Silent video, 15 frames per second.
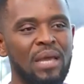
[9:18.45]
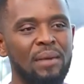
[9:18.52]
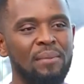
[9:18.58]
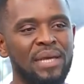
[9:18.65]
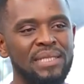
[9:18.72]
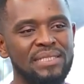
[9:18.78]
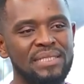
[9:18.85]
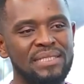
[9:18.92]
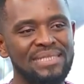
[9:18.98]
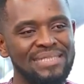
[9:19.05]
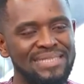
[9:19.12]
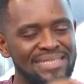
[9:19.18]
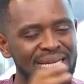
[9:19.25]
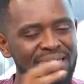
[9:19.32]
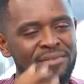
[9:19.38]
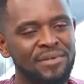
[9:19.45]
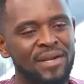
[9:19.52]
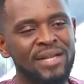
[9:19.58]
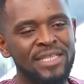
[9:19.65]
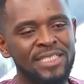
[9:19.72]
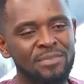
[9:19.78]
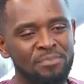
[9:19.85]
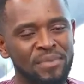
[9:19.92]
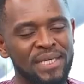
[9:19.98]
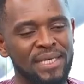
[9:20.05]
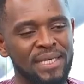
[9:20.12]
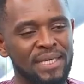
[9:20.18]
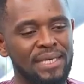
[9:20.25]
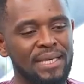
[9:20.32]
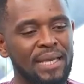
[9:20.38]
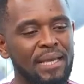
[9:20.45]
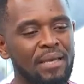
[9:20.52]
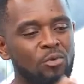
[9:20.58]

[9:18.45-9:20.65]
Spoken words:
But generally speaking,